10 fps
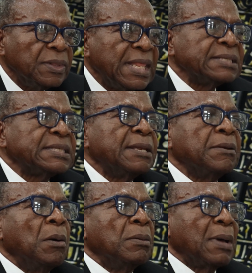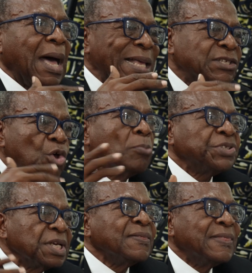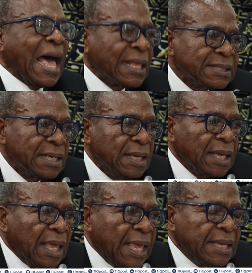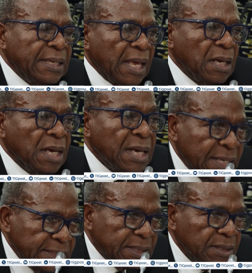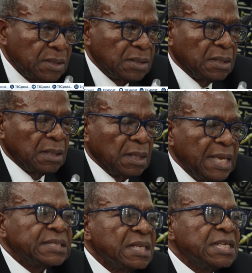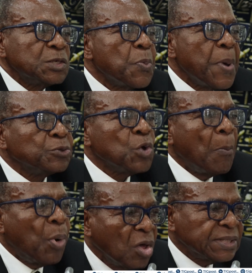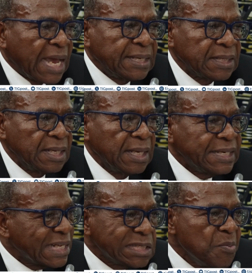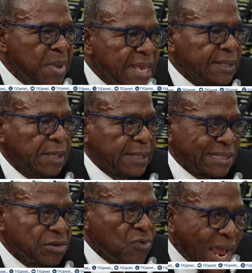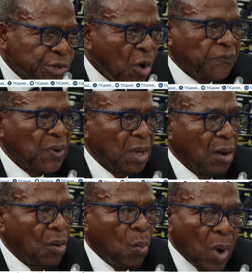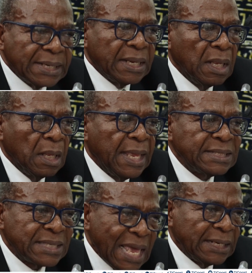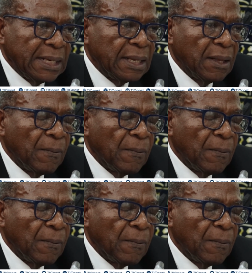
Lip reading: there's an assumption that he'd erred, he says he's prepared to apologize. It doesn't write off what he said,